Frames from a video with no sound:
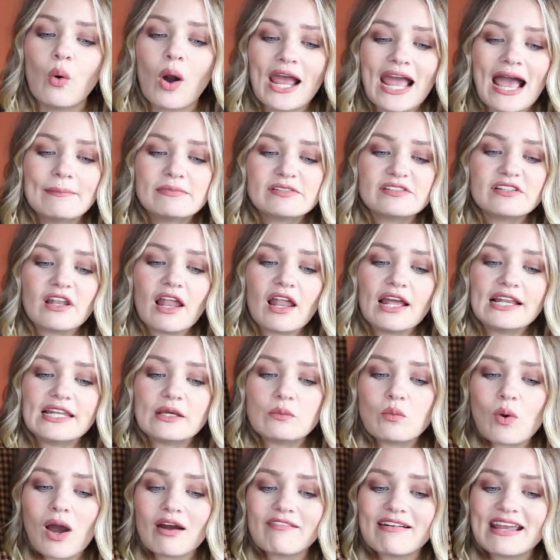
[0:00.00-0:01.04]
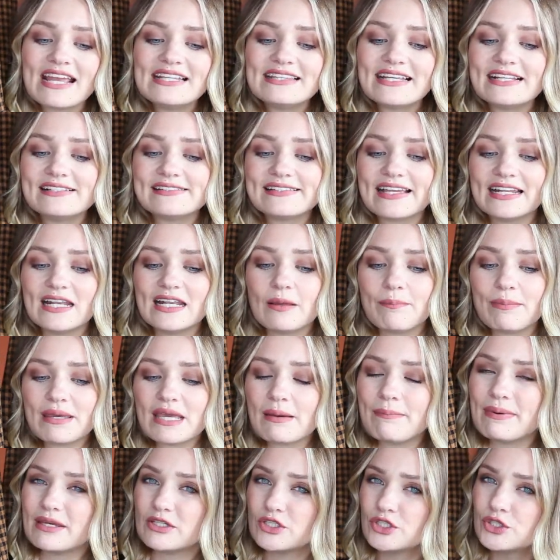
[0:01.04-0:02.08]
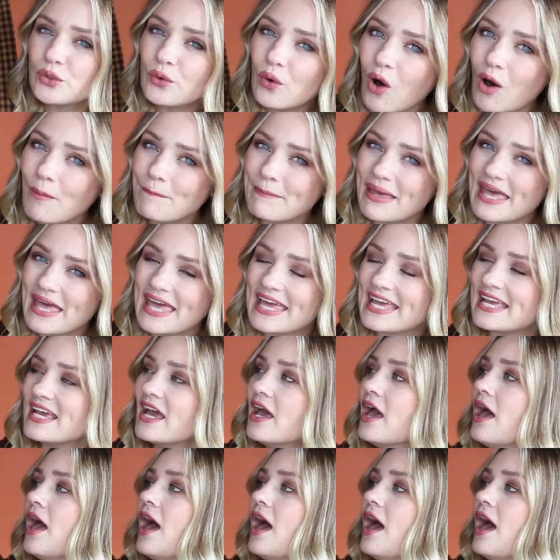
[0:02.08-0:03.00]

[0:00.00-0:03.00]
I am slightly worried that it's gonna be a bit short on me